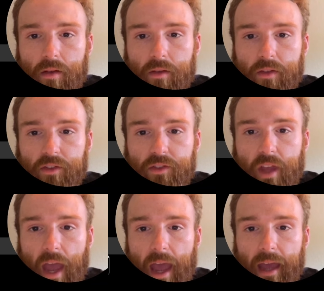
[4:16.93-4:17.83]
the
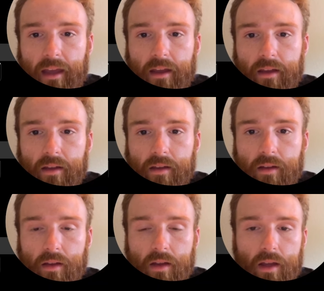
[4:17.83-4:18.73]
stack
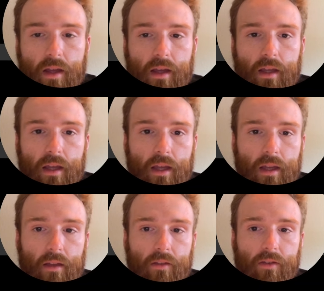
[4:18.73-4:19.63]

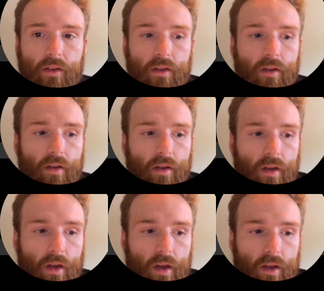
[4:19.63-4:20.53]
is
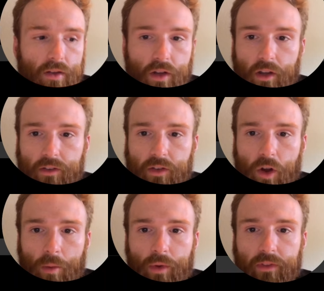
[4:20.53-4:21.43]
just
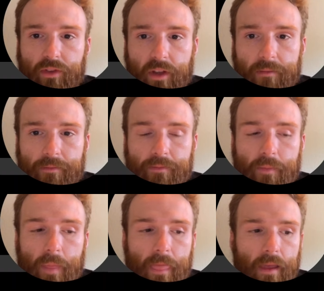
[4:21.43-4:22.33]
our parenthesis.
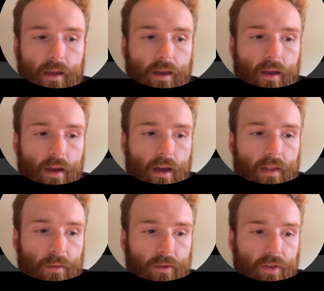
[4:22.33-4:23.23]
And
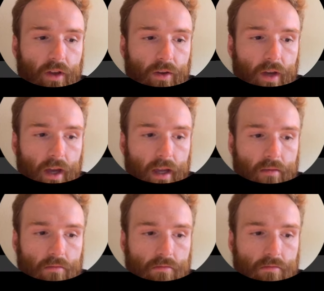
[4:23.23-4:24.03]
then we say, okay.